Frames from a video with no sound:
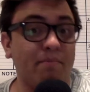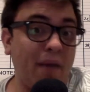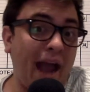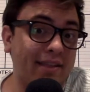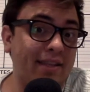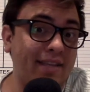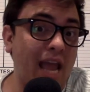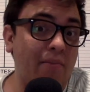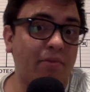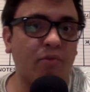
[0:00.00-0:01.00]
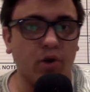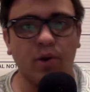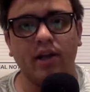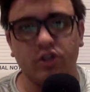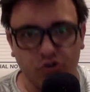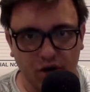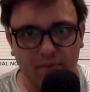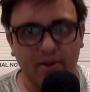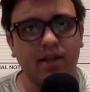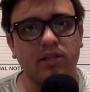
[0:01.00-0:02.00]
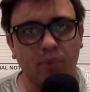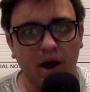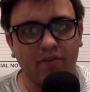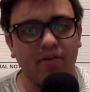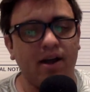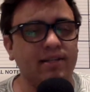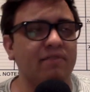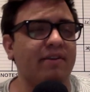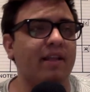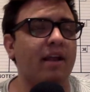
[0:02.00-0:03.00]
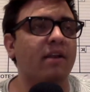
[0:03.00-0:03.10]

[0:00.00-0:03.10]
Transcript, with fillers: back in the day before you had streaming and Spotify and stuff like that